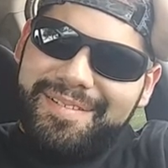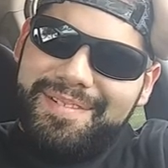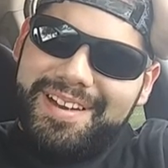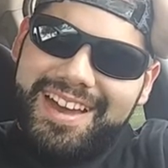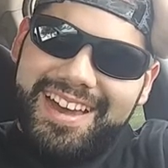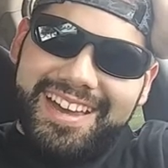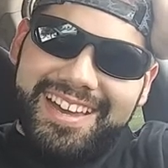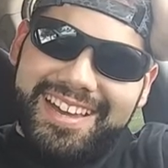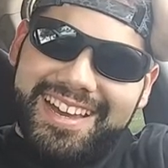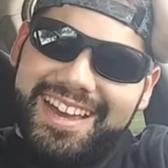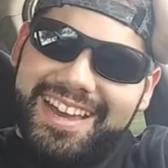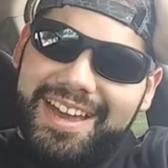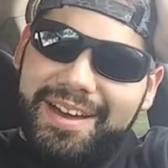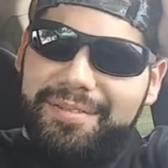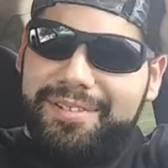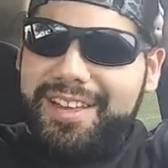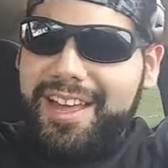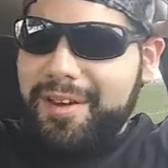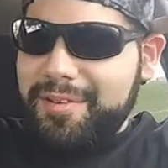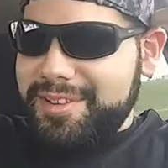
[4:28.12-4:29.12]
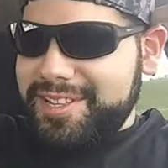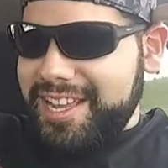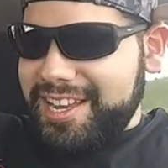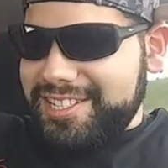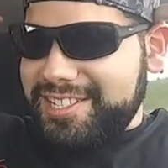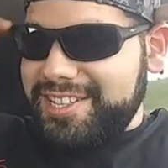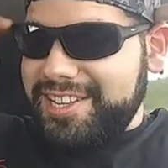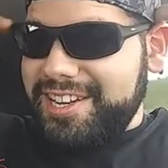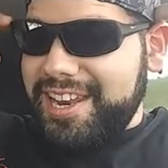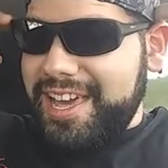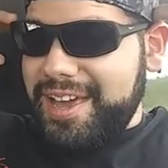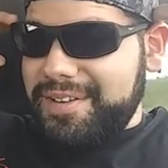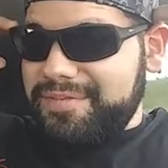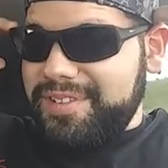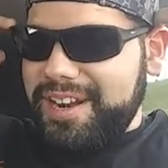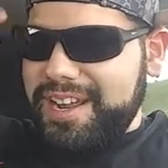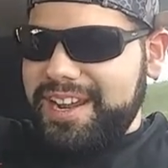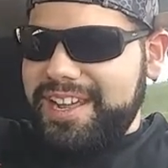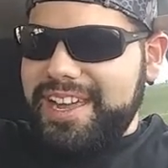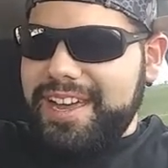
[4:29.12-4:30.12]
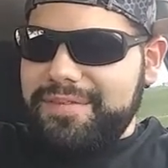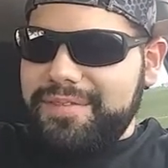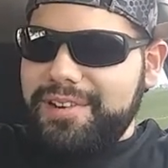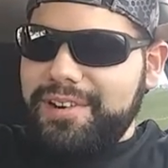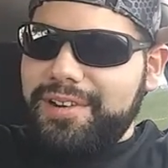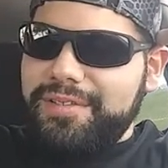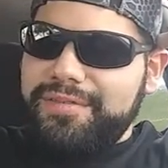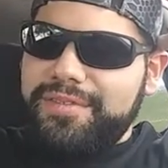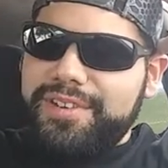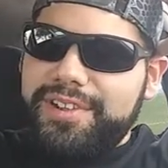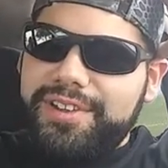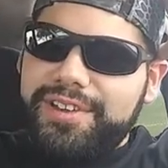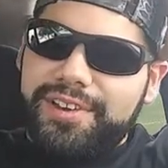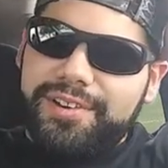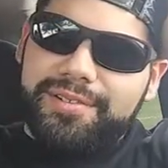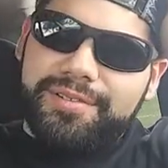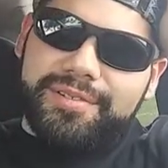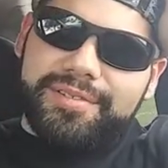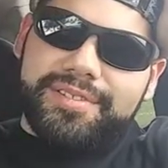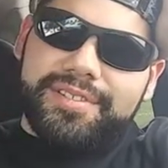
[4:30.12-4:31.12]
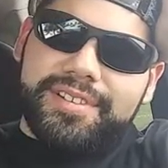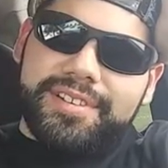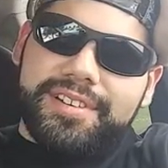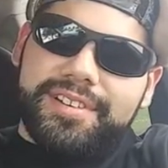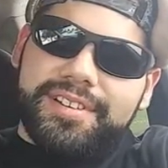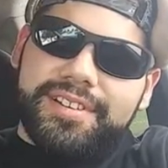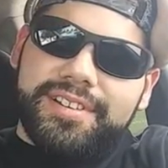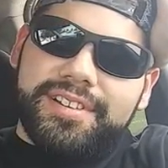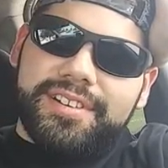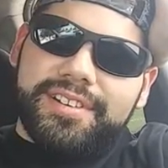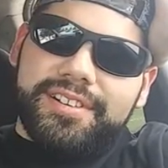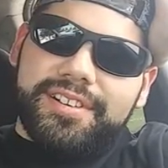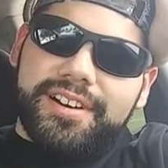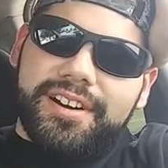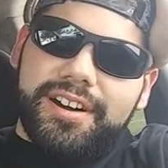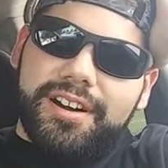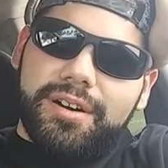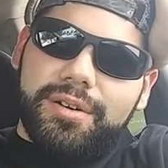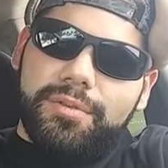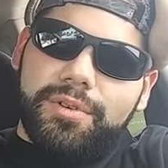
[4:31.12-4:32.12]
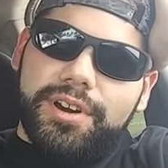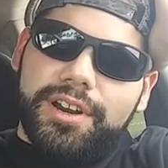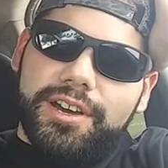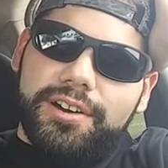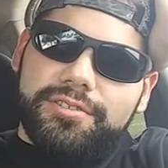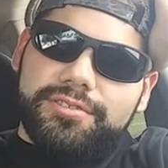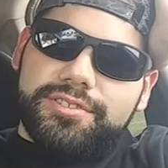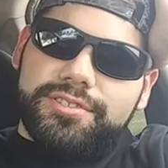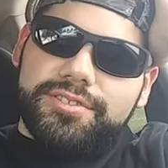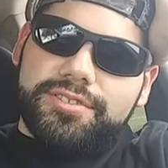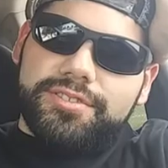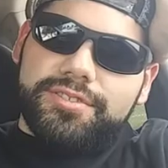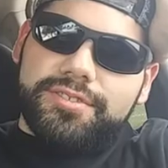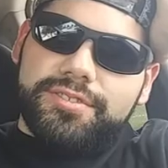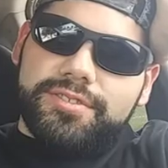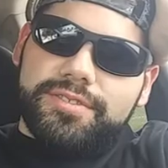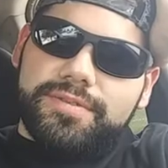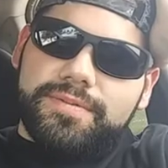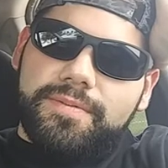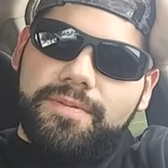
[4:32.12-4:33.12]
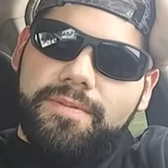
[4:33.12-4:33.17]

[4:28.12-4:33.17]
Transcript: I, I, I, was, I was actually laughing. I have it on video. Uh, what else?